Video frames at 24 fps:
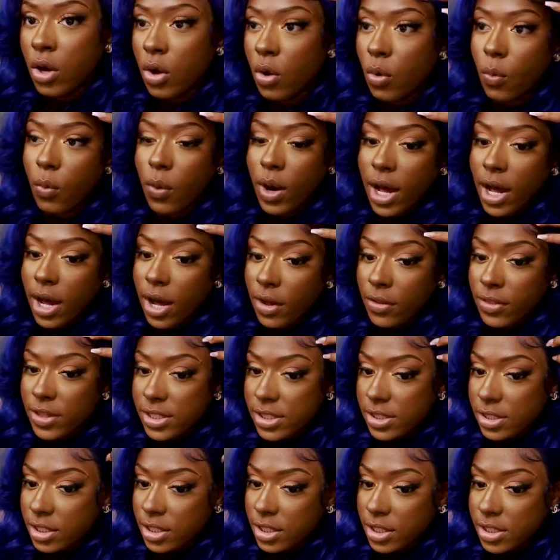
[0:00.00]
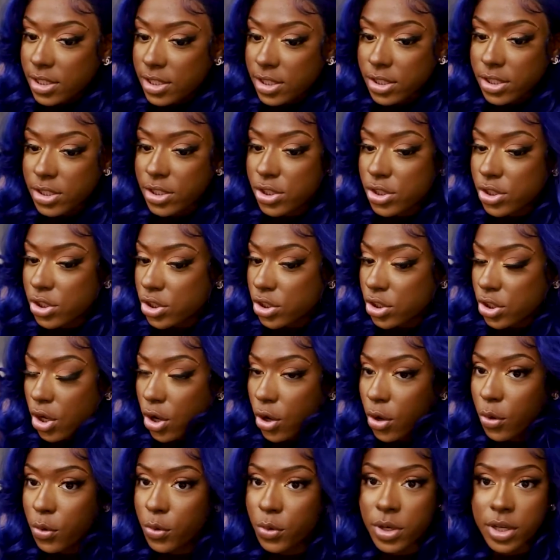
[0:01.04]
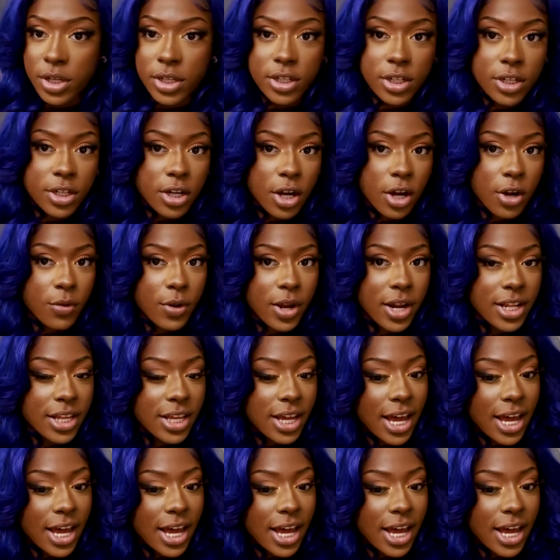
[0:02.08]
Wow, this looks so good already.